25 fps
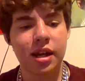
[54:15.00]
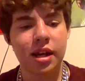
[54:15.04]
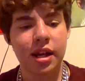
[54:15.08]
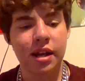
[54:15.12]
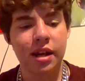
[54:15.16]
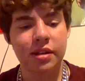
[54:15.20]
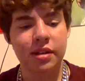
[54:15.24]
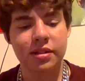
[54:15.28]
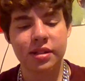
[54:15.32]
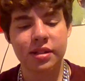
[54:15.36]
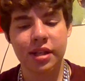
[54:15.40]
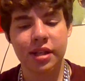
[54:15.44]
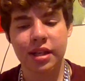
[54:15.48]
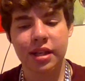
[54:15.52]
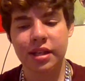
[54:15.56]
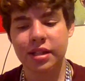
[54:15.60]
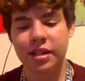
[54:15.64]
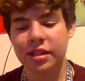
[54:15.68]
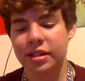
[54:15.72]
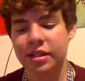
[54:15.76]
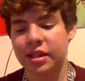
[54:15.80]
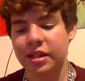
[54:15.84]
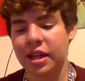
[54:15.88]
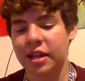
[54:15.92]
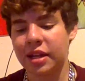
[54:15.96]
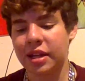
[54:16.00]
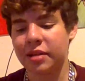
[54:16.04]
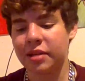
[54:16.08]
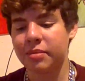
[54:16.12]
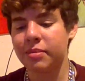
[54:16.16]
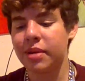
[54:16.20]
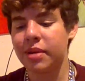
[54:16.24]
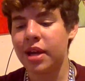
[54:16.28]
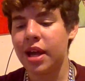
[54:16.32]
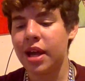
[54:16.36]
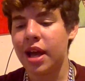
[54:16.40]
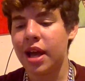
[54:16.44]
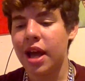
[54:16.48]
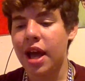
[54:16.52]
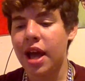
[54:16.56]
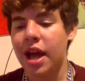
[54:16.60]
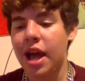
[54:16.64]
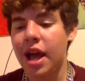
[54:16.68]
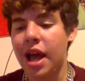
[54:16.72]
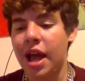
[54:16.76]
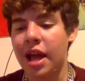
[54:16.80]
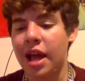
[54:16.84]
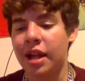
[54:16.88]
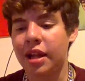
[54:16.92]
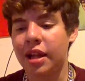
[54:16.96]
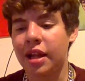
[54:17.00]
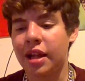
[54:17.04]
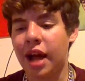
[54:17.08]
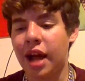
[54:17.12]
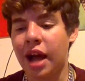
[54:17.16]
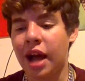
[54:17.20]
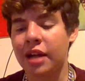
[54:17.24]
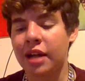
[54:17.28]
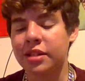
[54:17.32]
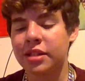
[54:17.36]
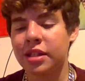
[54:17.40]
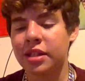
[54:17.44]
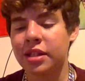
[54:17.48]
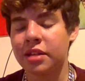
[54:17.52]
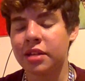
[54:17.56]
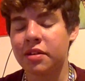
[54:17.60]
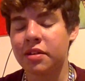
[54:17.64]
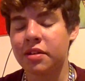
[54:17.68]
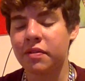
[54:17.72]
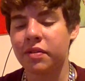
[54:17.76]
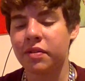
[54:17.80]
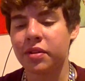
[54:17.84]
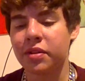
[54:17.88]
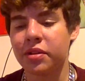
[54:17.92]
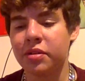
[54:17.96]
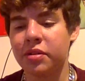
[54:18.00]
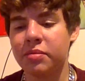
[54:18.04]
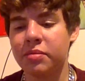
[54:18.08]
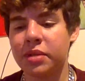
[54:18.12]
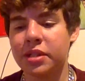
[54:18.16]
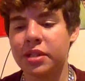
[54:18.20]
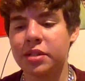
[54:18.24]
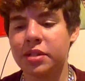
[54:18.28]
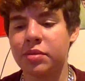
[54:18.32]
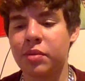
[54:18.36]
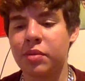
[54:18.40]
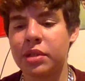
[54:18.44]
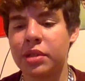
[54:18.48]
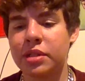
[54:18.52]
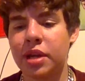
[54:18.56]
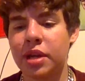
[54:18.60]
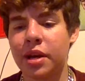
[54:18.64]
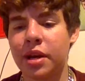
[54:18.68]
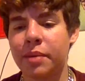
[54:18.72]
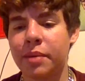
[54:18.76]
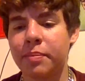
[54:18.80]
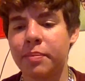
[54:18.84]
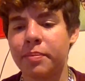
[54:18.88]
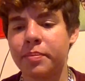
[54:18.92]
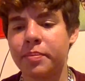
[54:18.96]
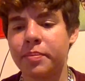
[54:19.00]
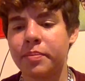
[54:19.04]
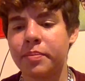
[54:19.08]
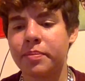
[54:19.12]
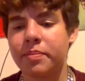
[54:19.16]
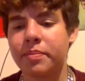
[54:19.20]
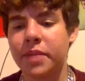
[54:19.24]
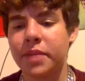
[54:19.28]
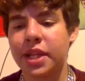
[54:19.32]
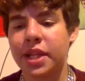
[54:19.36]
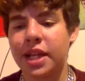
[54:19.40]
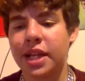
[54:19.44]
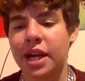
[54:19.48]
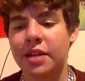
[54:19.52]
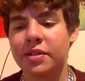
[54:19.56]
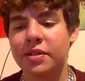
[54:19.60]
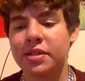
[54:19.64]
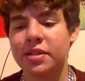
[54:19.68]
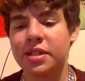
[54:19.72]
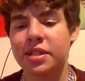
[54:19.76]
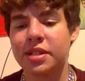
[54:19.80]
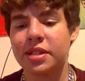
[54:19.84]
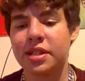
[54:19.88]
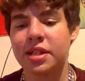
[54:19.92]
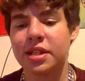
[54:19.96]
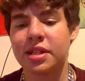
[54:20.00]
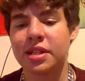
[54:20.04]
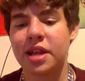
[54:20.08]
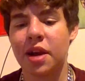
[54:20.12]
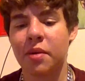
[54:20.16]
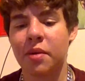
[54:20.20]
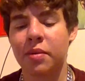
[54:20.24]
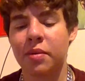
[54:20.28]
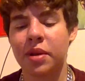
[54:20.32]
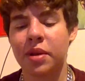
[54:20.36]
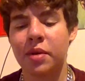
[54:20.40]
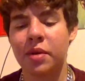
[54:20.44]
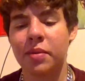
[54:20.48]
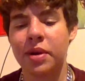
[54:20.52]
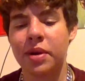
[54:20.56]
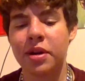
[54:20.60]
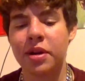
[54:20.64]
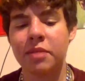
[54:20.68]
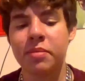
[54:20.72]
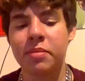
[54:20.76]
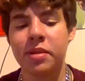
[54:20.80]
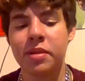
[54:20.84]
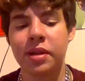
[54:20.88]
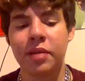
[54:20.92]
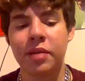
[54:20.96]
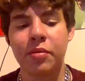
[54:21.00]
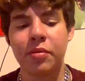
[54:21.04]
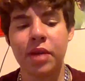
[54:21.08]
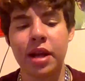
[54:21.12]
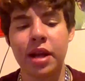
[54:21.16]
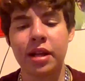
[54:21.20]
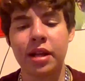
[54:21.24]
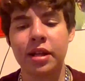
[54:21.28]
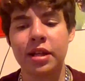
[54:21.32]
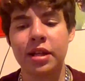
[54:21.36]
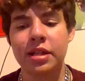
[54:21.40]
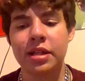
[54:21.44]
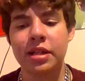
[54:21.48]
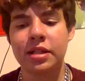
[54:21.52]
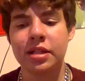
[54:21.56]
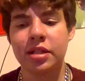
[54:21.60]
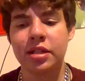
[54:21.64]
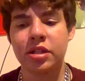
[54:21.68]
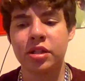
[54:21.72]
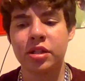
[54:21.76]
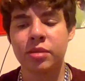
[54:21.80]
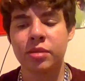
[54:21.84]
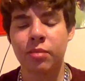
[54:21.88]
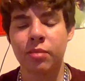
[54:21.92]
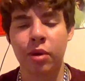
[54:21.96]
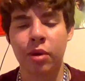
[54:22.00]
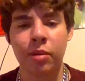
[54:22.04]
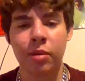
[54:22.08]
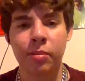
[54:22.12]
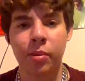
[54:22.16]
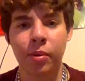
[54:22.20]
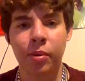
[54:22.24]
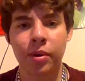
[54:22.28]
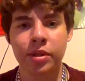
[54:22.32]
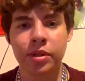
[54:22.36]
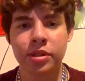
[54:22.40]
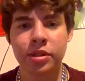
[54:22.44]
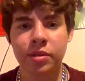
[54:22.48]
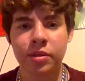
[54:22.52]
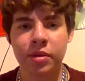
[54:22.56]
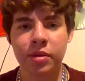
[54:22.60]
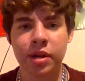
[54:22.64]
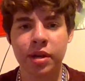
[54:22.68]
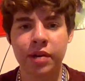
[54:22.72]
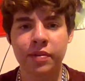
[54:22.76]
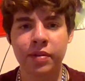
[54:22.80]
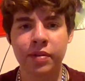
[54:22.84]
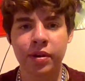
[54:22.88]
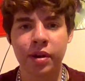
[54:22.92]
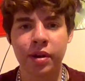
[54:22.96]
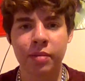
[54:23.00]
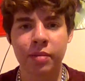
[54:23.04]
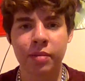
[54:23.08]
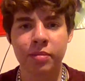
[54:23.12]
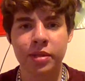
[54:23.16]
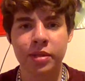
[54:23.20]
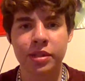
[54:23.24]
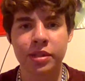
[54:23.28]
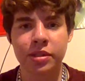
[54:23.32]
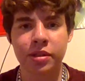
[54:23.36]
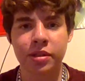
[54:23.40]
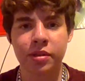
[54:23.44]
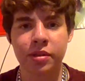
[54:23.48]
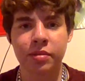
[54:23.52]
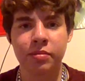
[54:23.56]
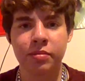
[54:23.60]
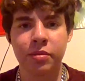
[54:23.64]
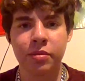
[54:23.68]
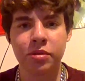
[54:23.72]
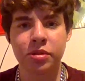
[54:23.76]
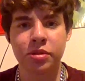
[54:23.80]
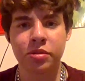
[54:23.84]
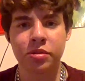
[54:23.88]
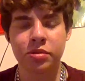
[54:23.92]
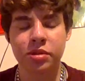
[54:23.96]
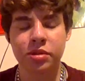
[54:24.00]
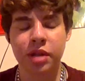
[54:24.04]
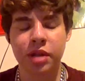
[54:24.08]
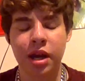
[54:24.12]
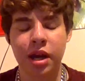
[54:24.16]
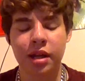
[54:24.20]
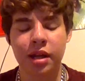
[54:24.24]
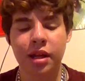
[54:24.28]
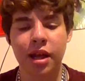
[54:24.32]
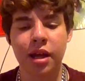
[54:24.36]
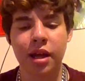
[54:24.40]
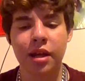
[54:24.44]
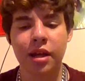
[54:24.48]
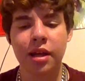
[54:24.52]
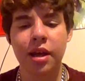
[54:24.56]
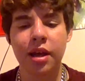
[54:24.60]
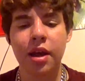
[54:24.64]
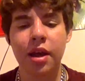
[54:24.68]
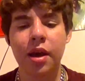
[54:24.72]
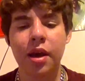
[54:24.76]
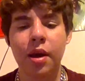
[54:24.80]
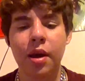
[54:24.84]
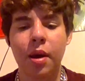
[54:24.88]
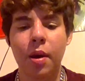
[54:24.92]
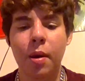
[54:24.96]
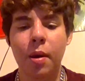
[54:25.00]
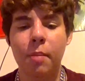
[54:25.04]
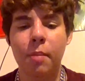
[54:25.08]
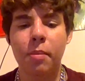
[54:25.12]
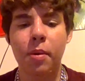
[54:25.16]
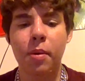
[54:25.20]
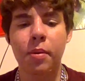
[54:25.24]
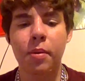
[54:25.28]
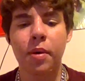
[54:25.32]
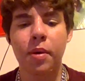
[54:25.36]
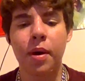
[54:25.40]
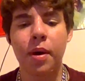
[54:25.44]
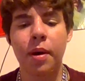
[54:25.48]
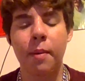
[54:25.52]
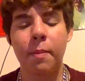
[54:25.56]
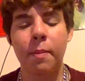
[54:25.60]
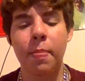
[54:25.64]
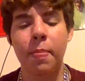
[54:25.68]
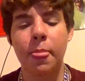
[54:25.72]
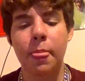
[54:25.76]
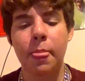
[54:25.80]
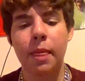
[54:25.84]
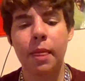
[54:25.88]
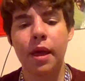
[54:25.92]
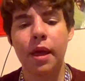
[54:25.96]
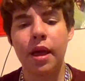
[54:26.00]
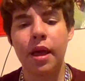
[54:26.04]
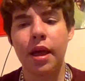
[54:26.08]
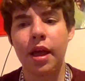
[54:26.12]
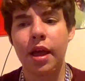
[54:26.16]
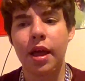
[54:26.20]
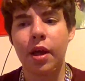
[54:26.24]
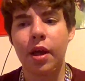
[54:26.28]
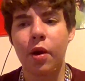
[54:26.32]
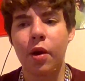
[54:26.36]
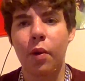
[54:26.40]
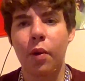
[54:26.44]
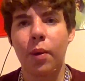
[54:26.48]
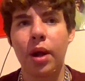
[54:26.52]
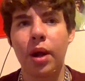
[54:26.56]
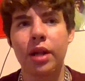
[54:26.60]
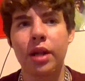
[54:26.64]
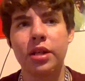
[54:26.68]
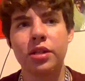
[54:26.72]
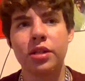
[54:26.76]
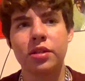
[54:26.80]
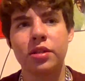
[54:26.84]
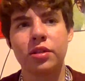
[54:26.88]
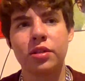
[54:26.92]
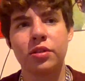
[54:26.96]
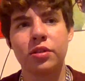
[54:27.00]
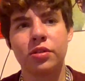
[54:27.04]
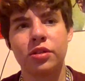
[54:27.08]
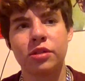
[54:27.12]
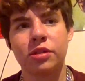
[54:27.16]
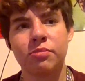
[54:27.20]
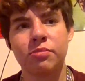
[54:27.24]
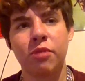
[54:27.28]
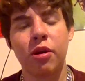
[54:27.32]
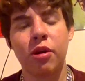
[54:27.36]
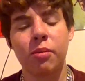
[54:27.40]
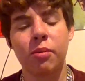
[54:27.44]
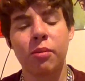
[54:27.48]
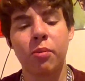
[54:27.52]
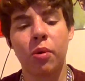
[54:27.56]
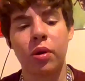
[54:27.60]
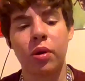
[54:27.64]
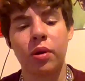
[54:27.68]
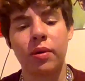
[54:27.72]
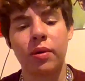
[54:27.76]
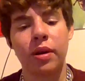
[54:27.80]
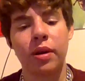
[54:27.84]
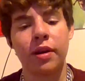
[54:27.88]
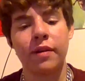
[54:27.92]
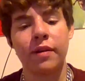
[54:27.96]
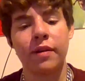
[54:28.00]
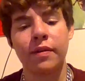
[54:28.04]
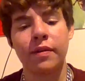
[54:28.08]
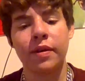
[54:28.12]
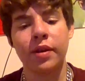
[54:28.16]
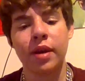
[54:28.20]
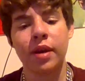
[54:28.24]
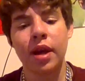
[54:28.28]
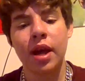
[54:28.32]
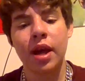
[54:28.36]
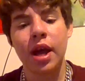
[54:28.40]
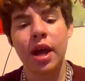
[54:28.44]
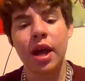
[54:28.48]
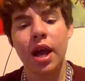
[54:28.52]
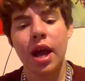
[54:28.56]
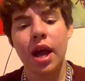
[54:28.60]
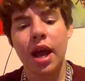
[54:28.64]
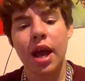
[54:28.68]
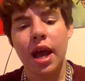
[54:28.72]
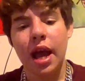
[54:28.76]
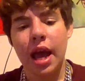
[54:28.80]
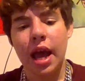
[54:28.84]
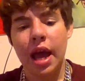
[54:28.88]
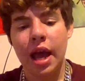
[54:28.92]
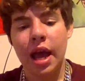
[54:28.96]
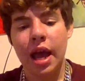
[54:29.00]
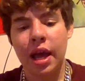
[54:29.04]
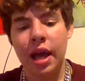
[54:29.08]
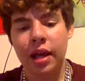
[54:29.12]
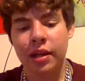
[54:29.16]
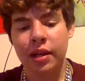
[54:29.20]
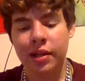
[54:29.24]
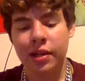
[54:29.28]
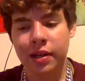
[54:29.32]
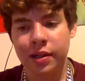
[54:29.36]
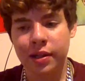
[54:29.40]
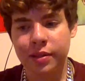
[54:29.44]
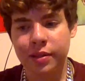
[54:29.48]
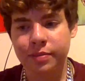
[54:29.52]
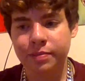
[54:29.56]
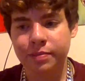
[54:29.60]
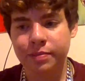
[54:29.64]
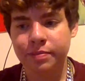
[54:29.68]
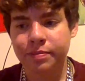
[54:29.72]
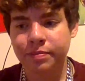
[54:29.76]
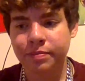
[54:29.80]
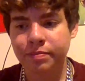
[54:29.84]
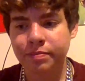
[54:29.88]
And I was like, damn. And I actually liked her for a little bit, because one time, I know this is gonna sound really weird, but like we had these smart boards or whatever. I'm pretty sure most schools got that. But we had this little smart board or whatever, and